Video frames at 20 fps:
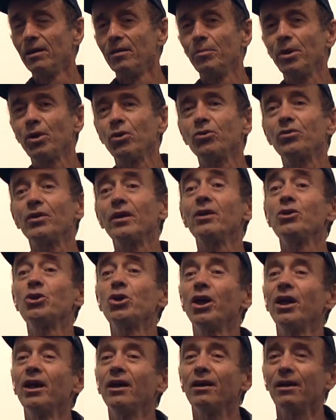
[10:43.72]
because they
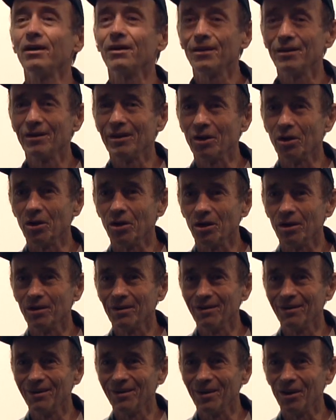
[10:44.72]
share
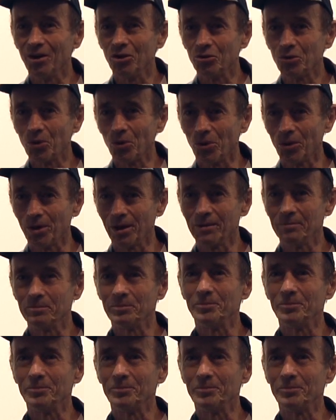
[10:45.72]
a story.